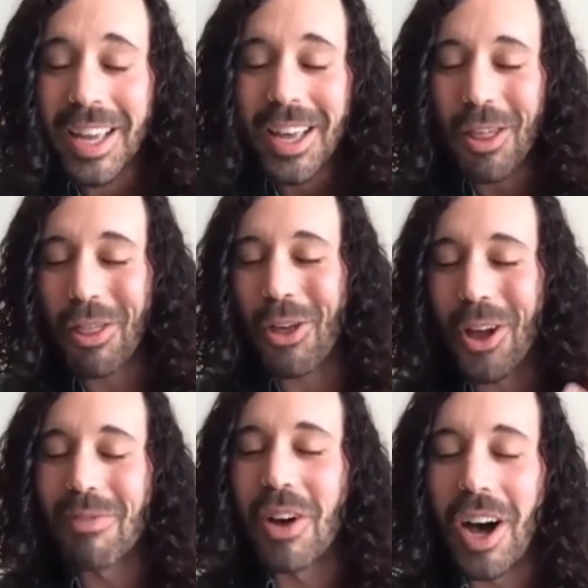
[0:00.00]
the thought of
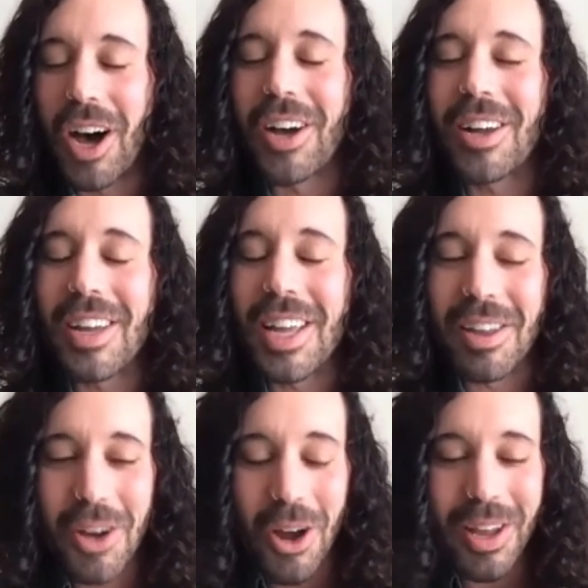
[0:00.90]
a hug,
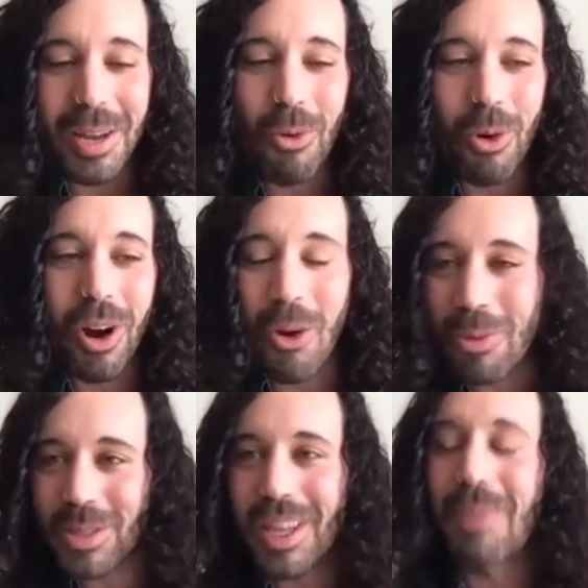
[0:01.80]
anymore
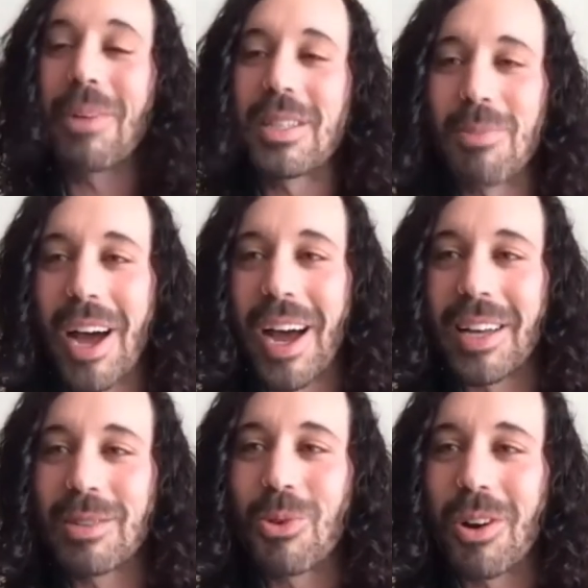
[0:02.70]
almost like makes my
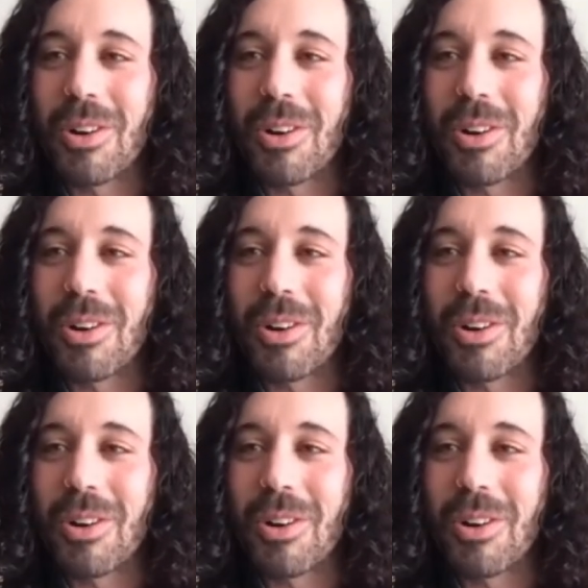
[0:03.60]
eyes water,